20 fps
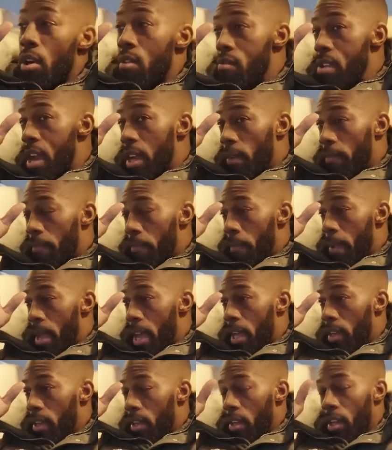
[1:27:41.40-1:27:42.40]
Gang shit just
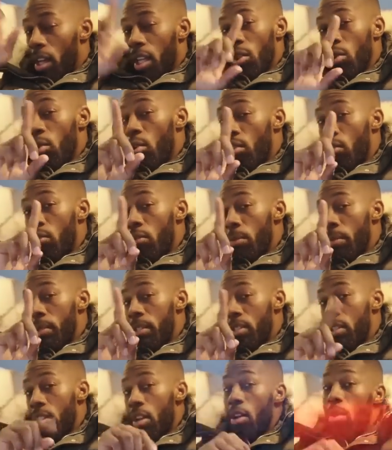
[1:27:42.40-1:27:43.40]
popping up out there.